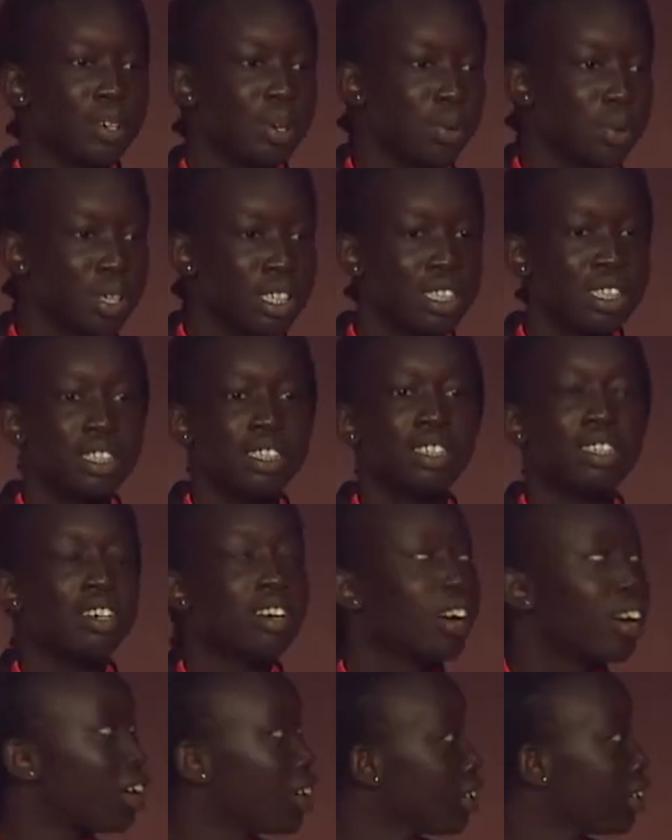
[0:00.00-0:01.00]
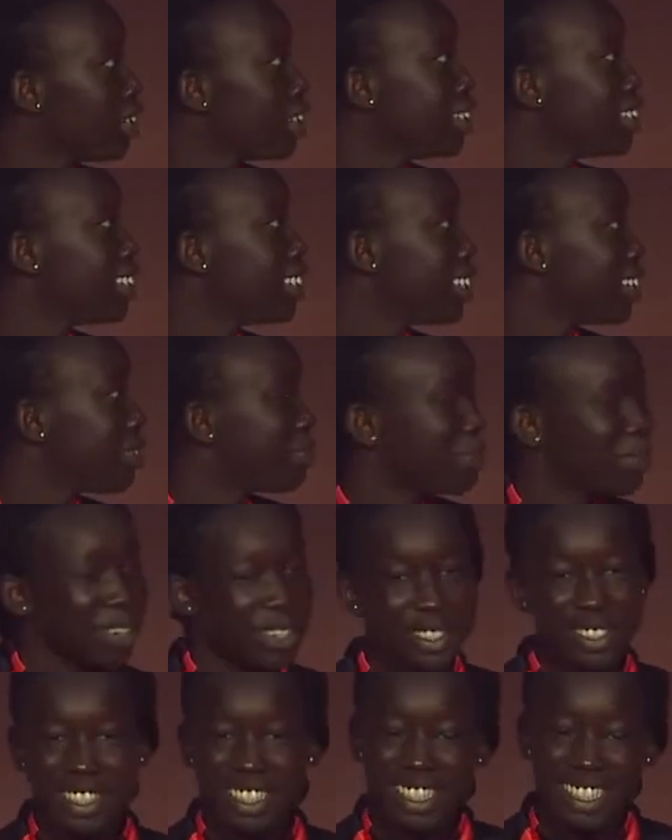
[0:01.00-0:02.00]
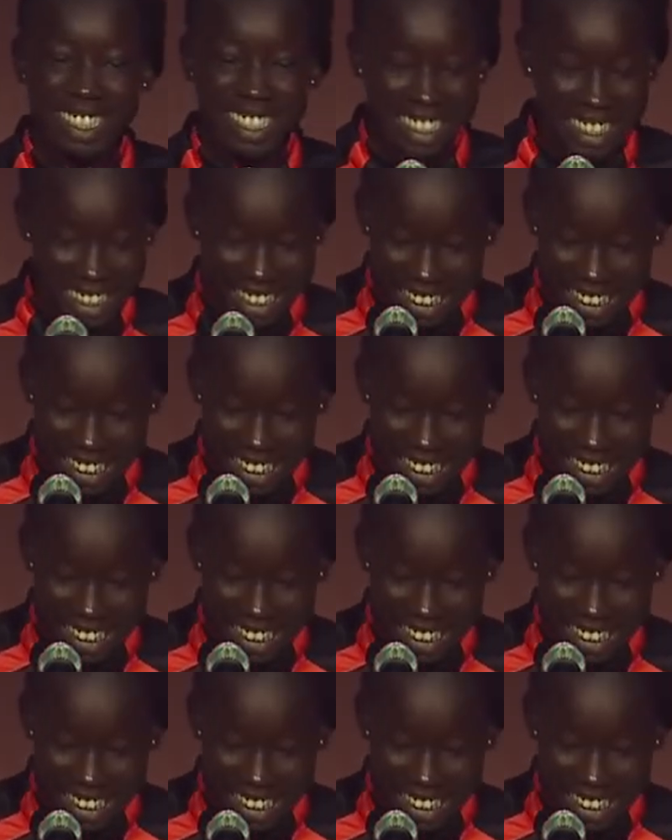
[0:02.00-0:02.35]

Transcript: was the hardest and most